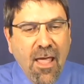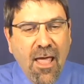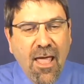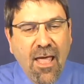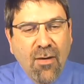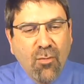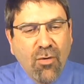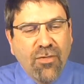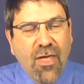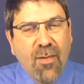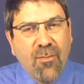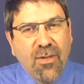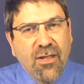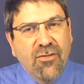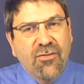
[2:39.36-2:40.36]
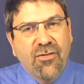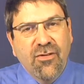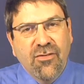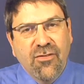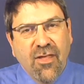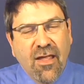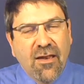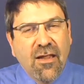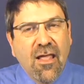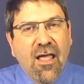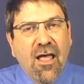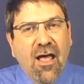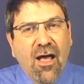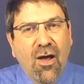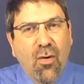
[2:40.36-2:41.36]
And what that means is that
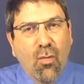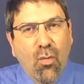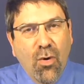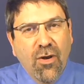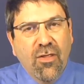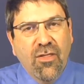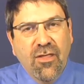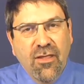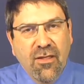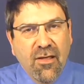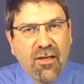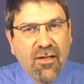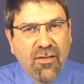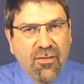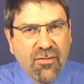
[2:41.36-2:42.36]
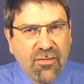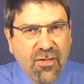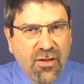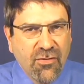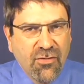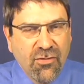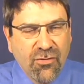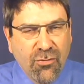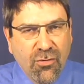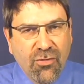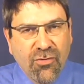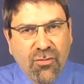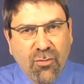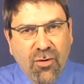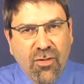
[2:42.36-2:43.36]
uh, one of the things in
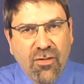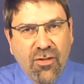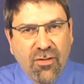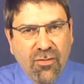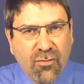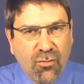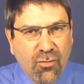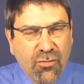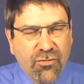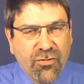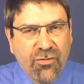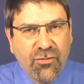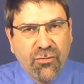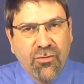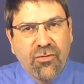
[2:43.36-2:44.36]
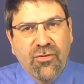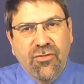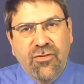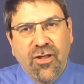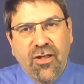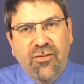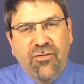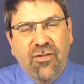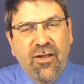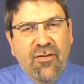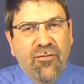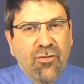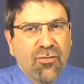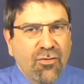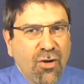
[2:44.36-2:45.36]
Georgia, one of the, the rules in Georgia says that
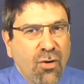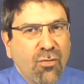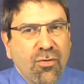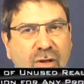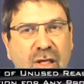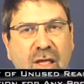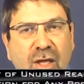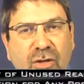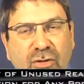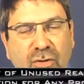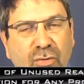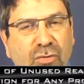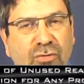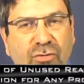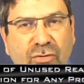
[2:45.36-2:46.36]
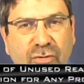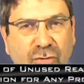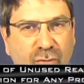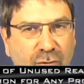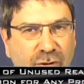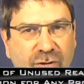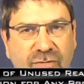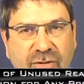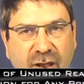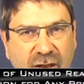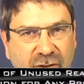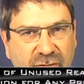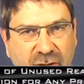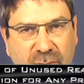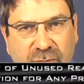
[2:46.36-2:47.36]
if you don't use your real estate homestead
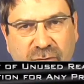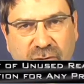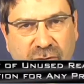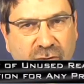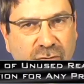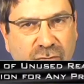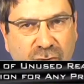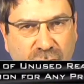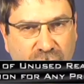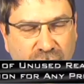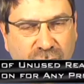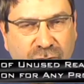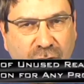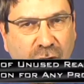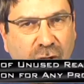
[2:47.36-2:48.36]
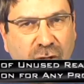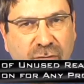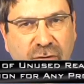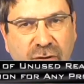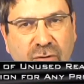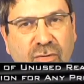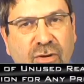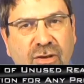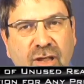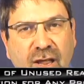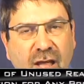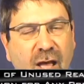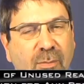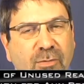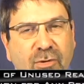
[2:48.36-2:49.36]
exemption, you, you, don't use all of it. You can
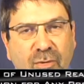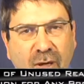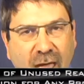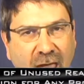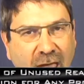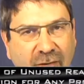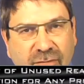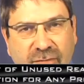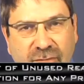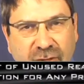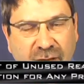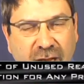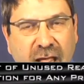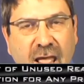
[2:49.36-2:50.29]
take up to half of it